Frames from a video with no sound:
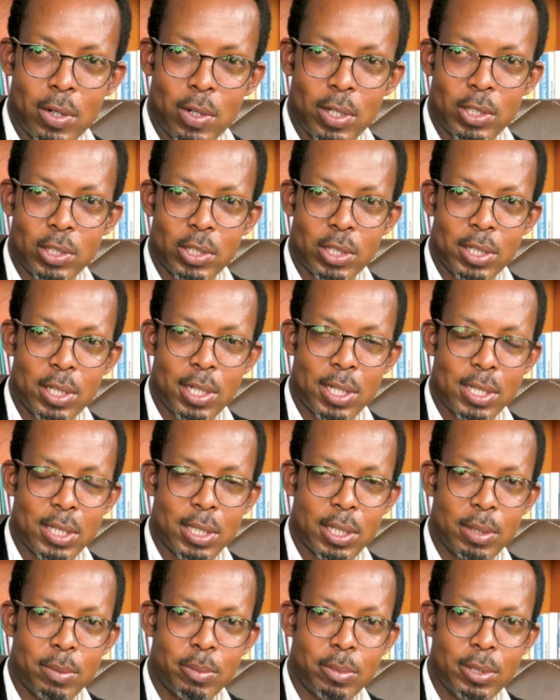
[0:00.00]
our General
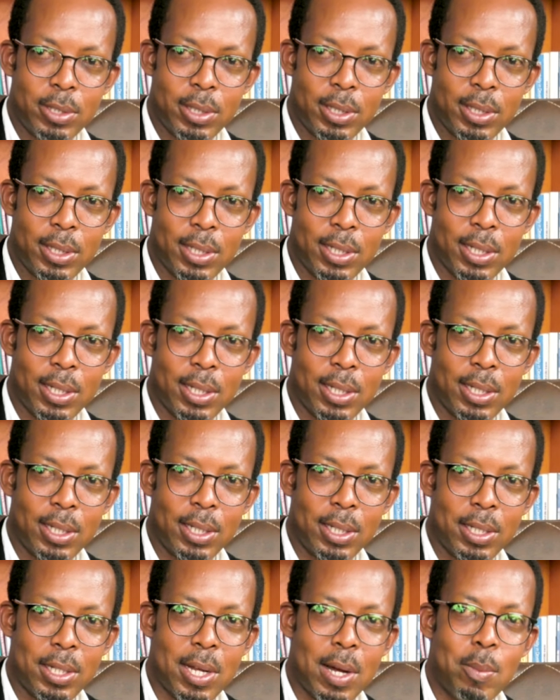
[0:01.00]
Assembly
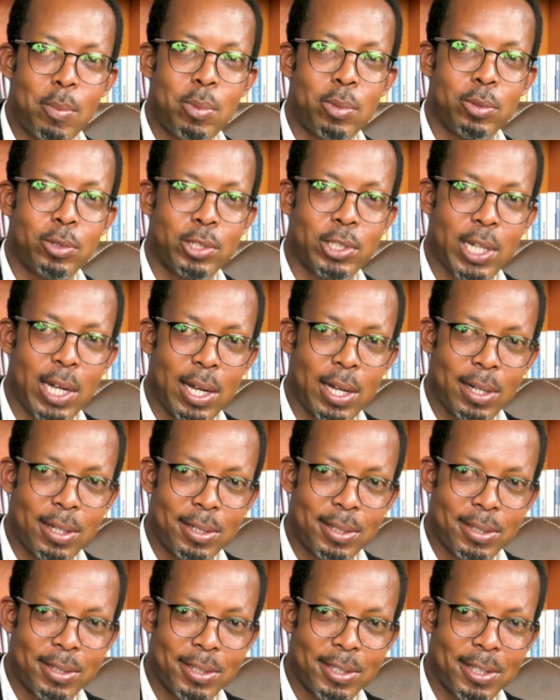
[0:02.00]
in Abuja.
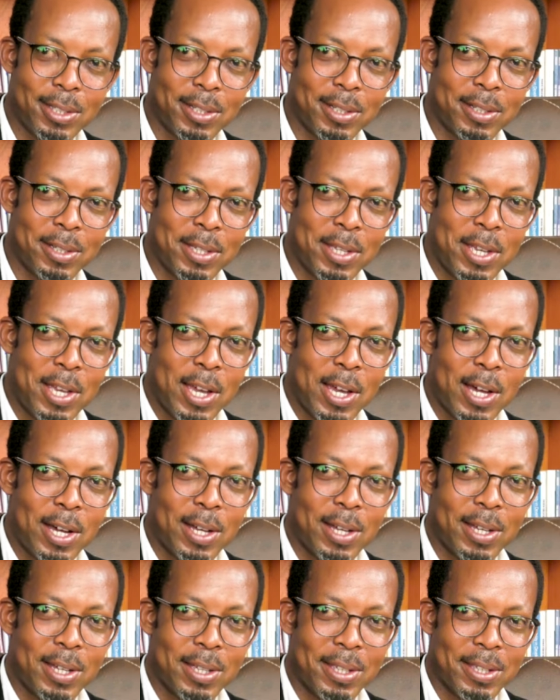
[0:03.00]
I'm looking forward
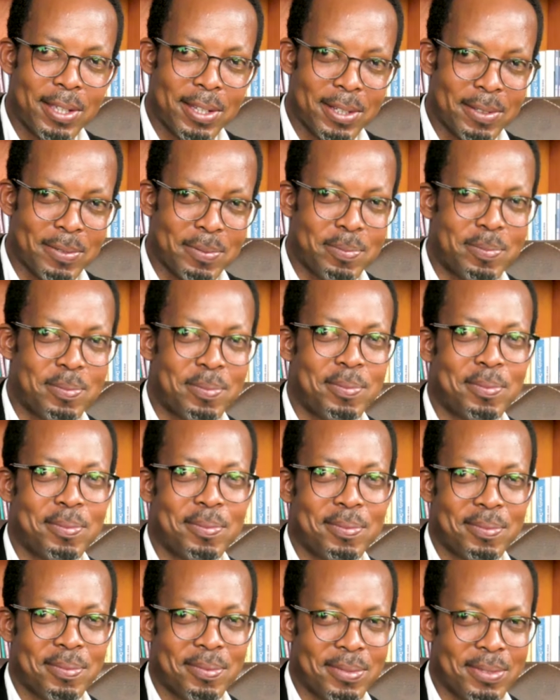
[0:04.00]
to that. Great.